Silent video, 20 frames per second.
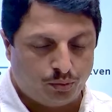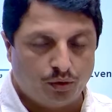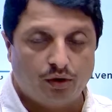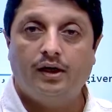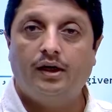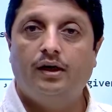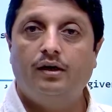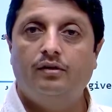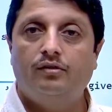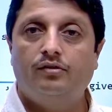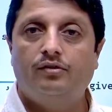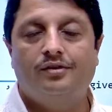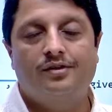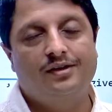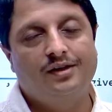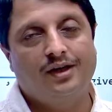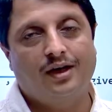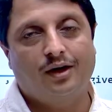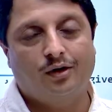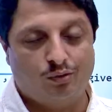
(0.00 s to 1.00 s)
it in
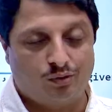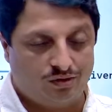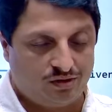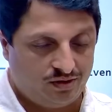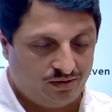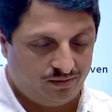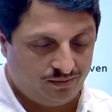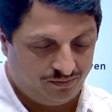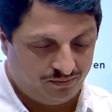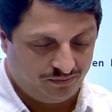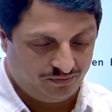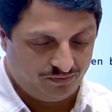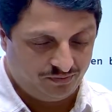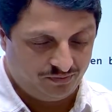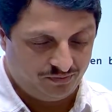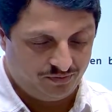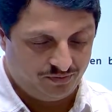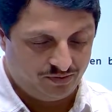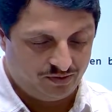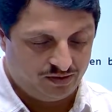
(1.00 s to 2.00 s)
single quote.
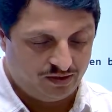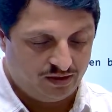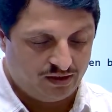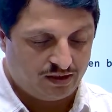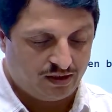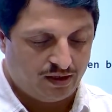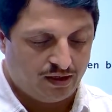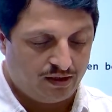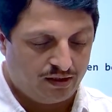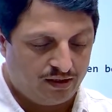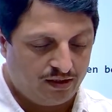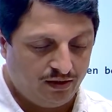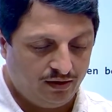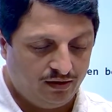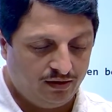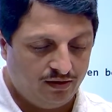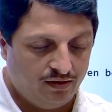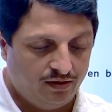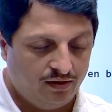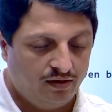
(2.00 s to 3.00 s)
Hit enter.
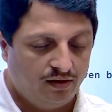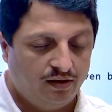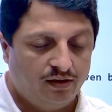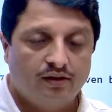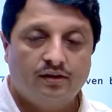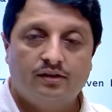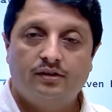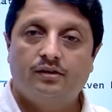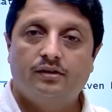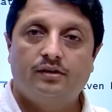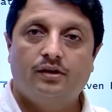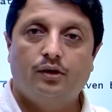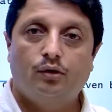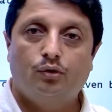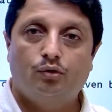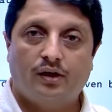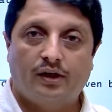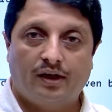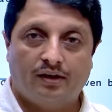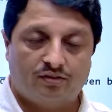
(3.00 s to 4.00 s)
The
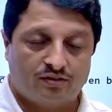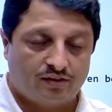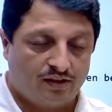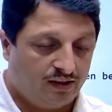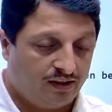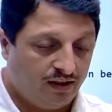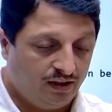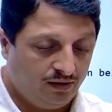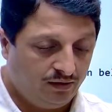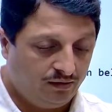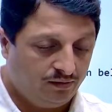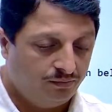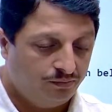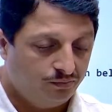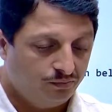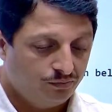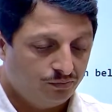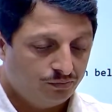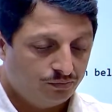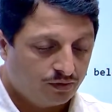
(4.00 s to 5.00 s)
user gets created.
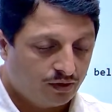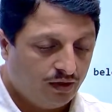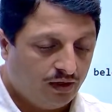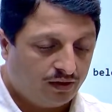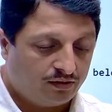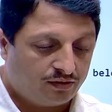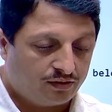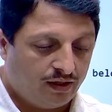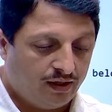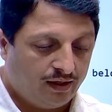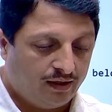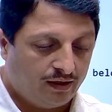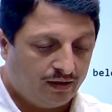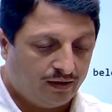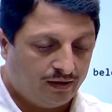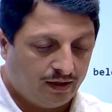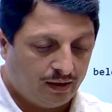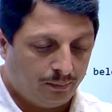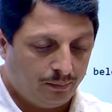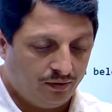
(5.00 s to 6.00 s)
Let's create a
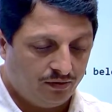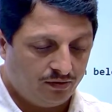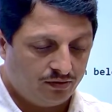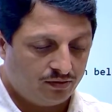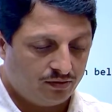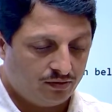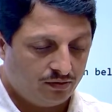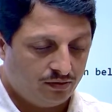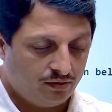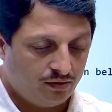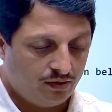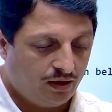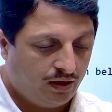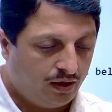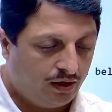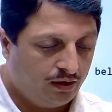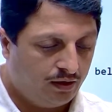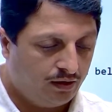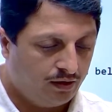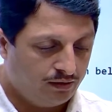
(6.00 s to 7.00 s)
database.
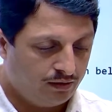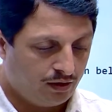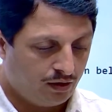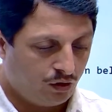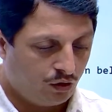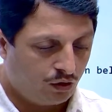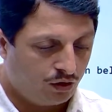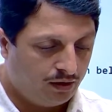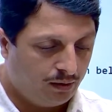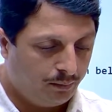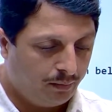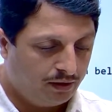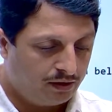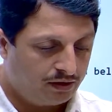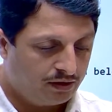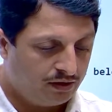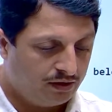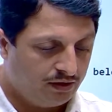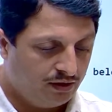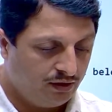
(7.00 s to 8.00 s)
I already
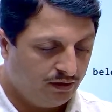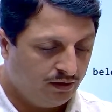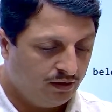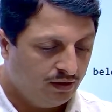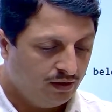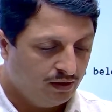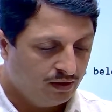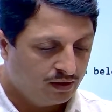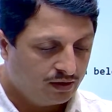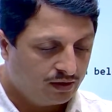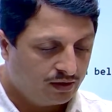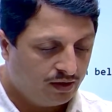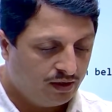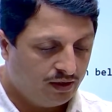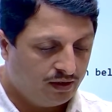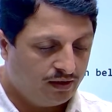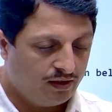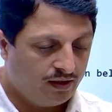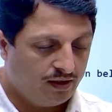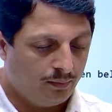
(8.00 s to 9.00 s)
mentioned here
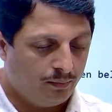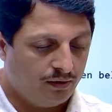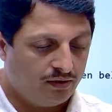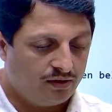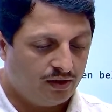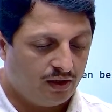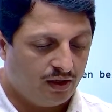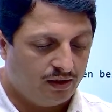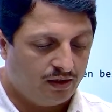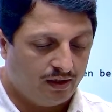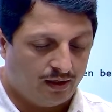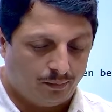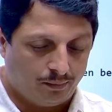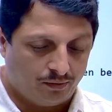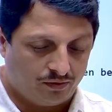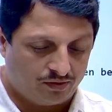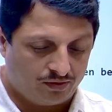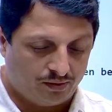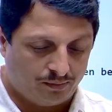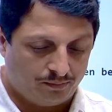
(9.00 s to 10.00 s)
create database and
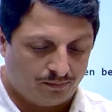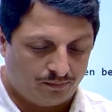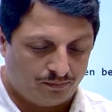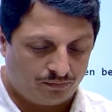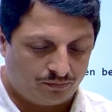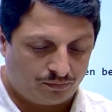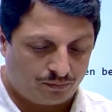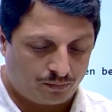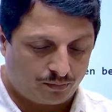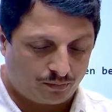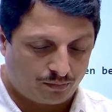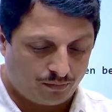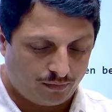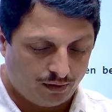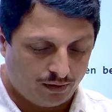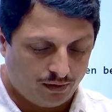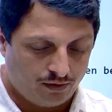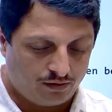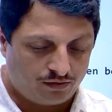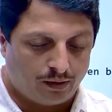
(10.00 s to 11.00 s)
database name.
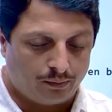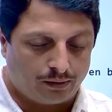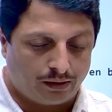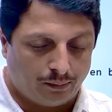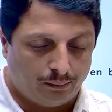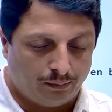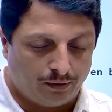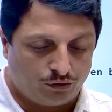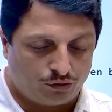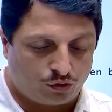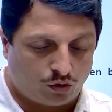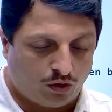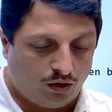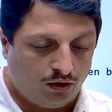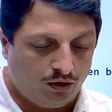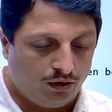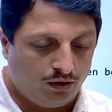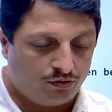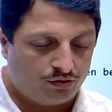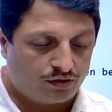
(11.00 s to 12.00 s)
Sometimes it is called
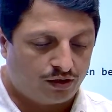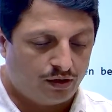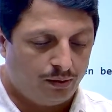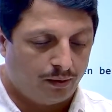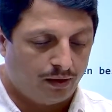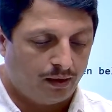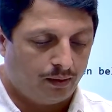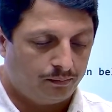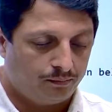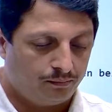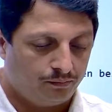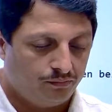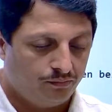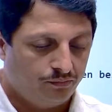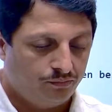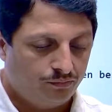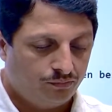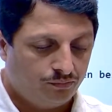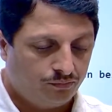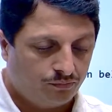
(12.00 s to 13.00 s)
schema name.
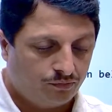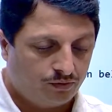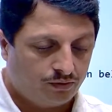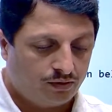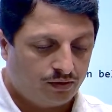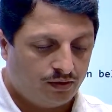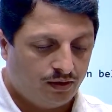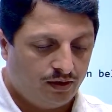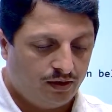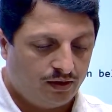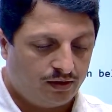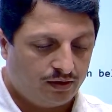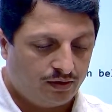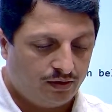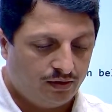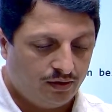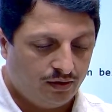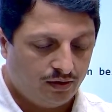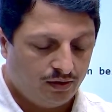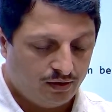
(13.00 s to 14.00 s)
Create
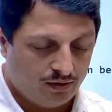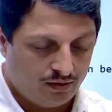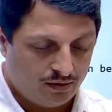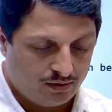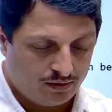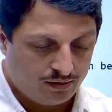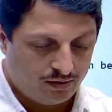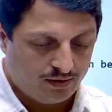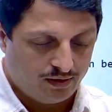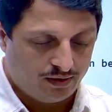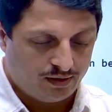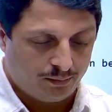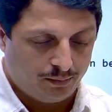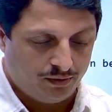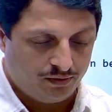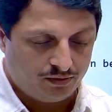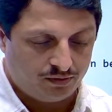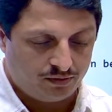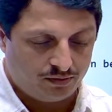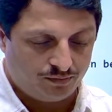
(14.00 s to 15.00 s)
database.